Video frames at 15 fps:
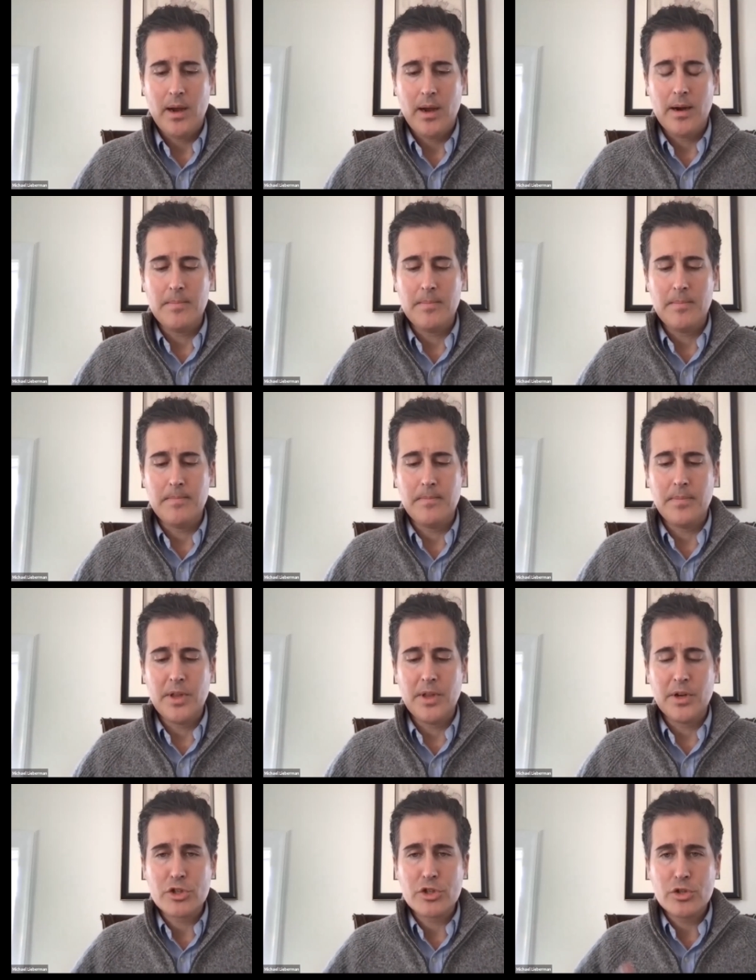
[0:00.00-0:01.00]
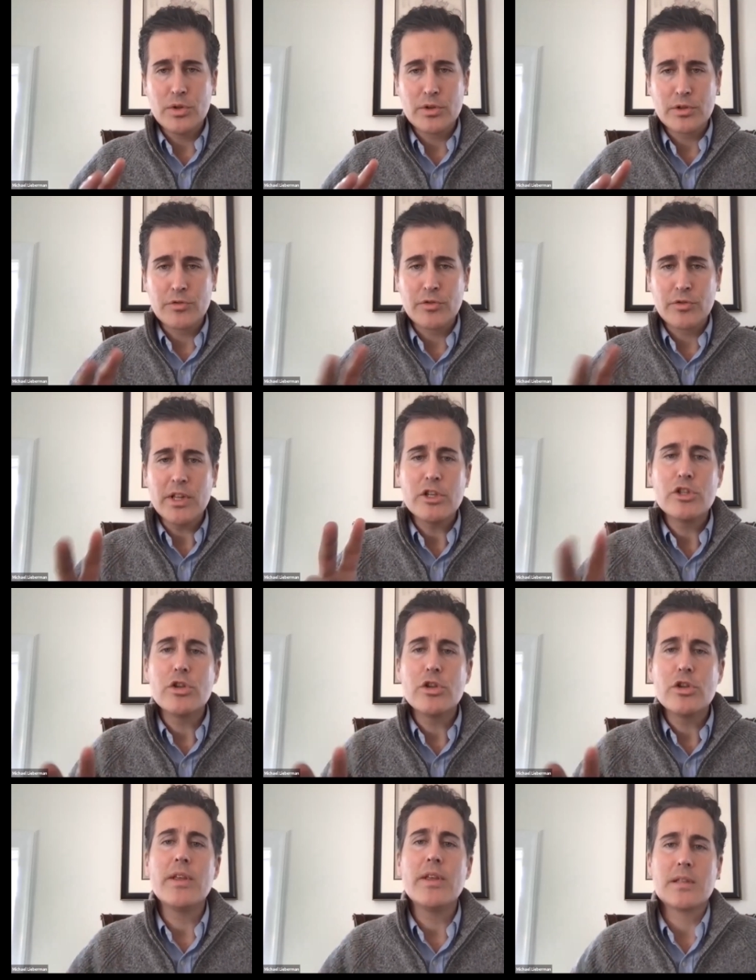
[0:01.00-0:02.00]
There's really
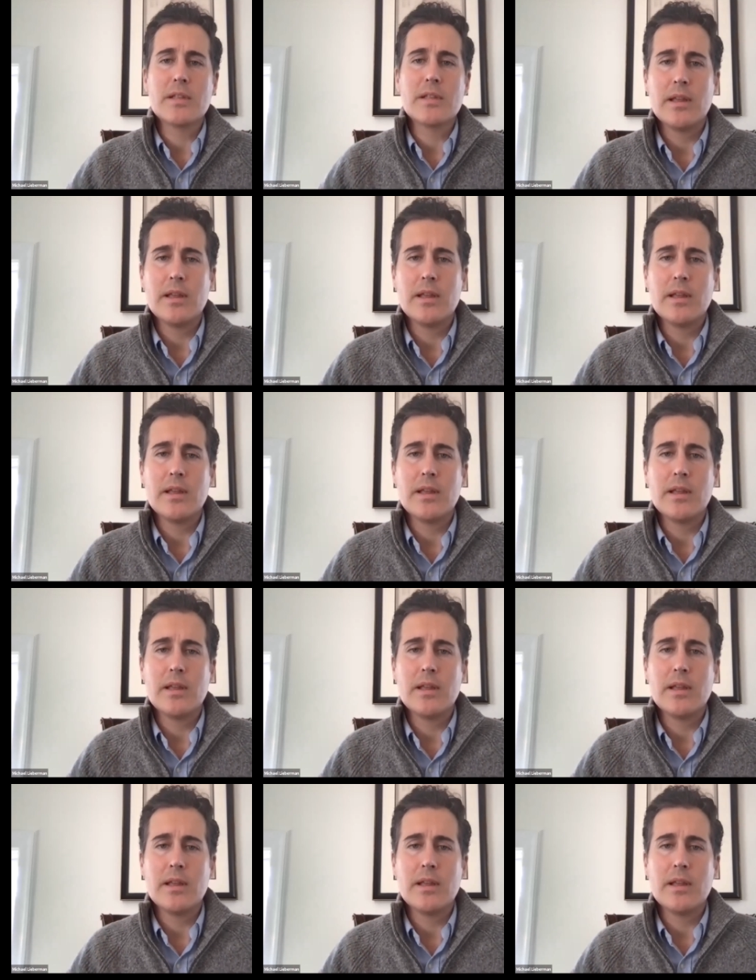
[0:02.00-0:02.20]
two things